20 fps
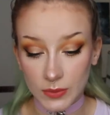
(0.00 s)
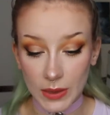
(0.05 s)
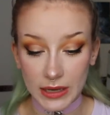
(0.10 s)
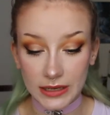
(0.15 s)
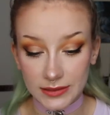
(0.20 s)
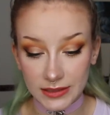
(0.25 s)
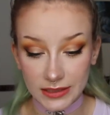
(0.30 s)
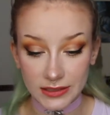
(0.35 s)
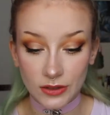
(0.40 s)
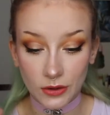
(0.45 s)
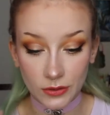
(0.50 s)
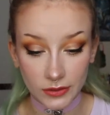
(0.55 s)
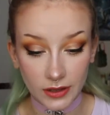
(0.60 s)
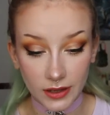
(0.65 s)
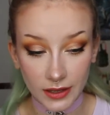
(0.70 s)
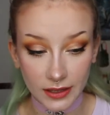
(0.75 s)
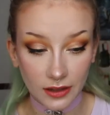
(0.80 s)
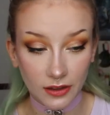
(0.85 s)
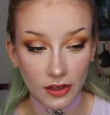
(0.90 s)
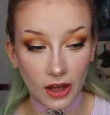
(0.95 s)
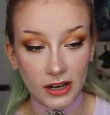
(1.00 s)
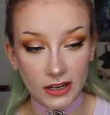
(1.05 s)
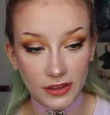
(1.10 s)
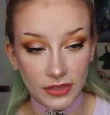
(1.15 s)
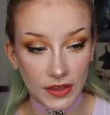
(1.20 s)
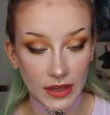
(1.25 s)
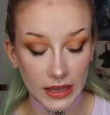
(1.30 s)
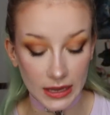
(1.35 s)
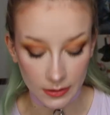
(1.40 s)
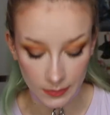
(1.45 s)
well as its own like colour
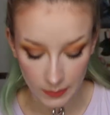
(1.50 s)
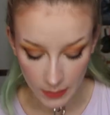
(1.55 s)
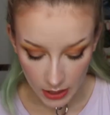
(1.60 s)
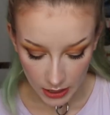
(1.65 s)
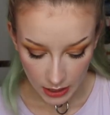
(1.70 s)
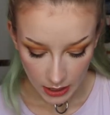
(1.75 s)
theme.